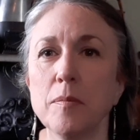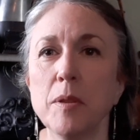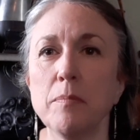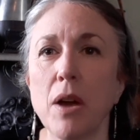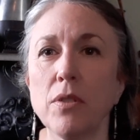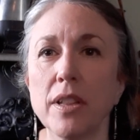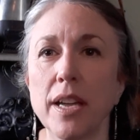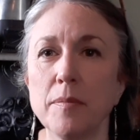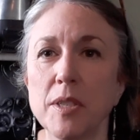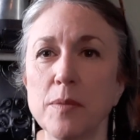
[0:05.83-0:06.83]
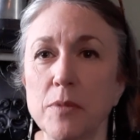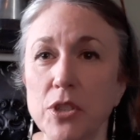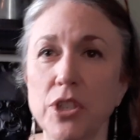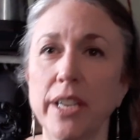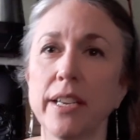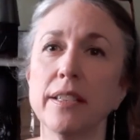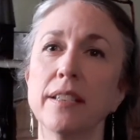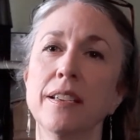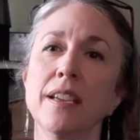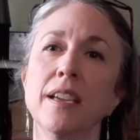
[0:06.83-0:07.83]
in Mount Clemens,
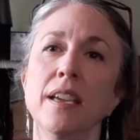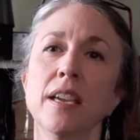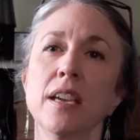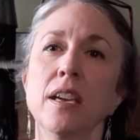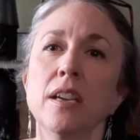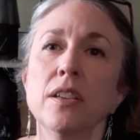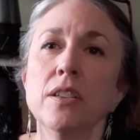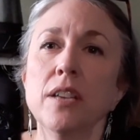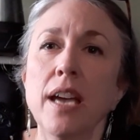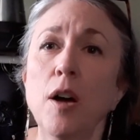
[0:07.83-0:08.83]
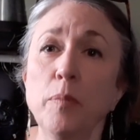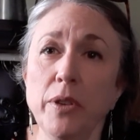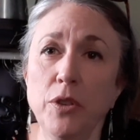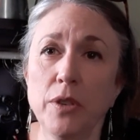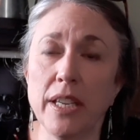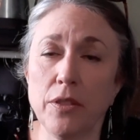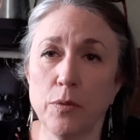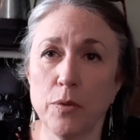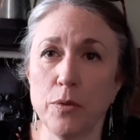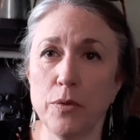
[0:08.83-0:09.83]
Michigan, helping you get
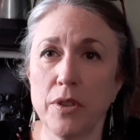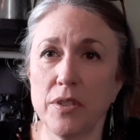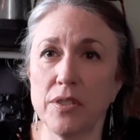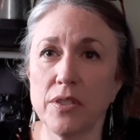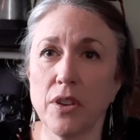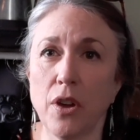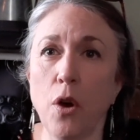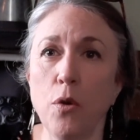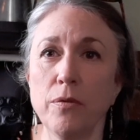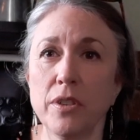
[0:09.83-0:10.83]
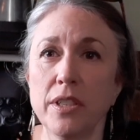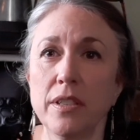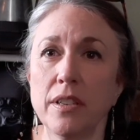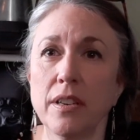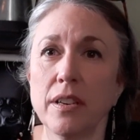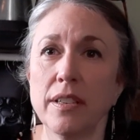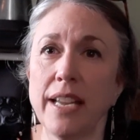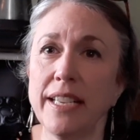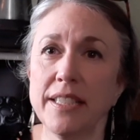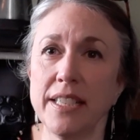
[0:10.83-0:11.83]
through this
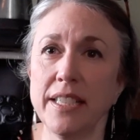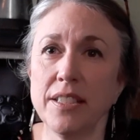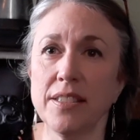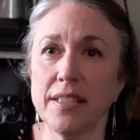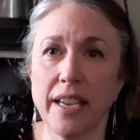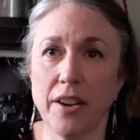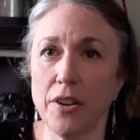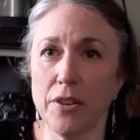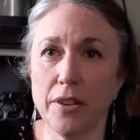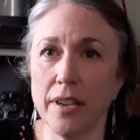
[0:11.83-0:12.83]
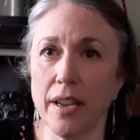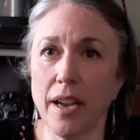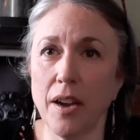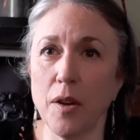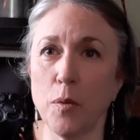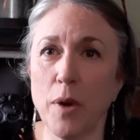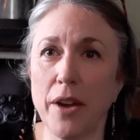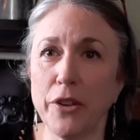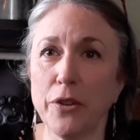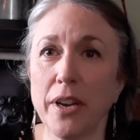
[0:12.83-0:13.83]
COVID-19 scare
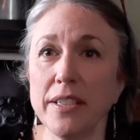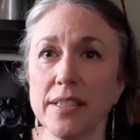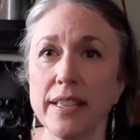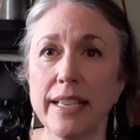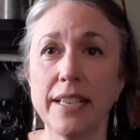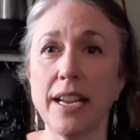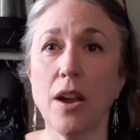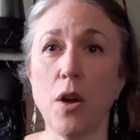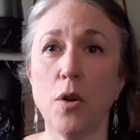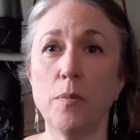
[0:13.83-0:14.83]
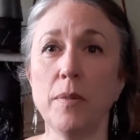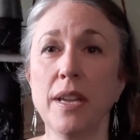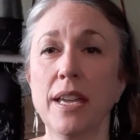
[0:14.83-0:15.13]
while you're isolated at home.